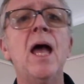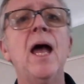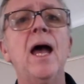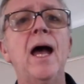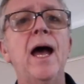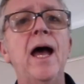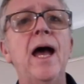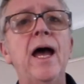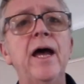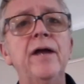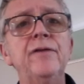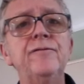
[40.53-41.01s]

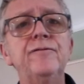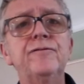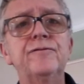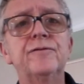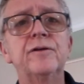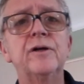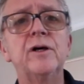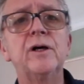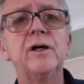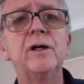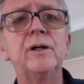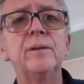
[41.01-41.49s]
and
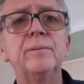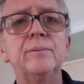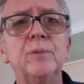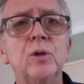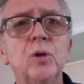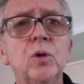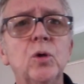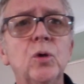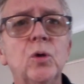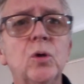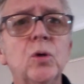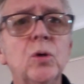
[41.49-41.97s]
from
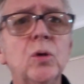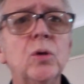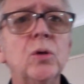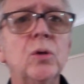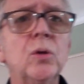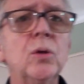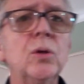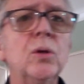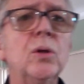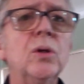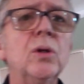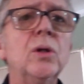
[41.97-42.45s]

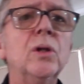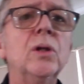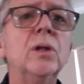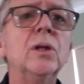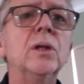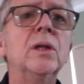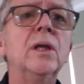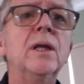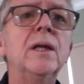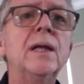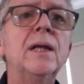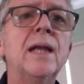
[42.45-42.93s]

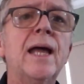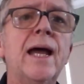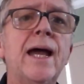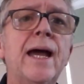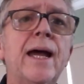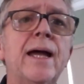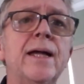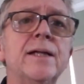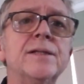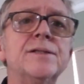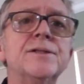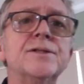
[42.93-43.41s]
all the
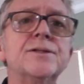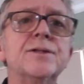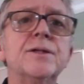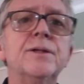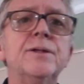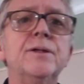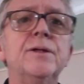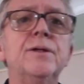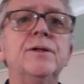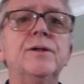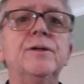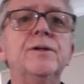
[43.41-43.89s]
lands
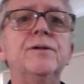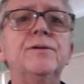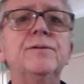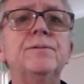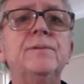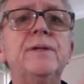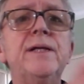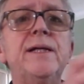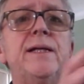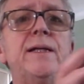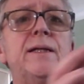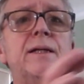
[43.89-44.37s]
on earth
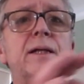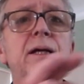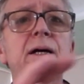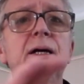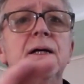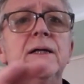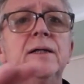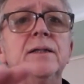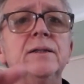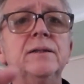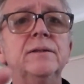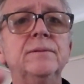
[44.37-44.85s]
we
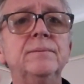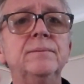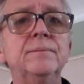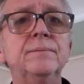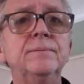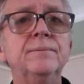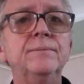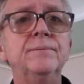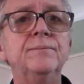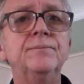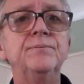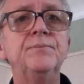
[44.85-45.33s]

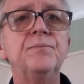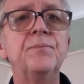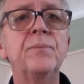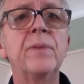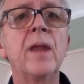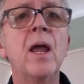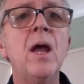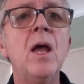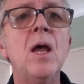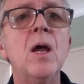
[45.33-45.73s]
come.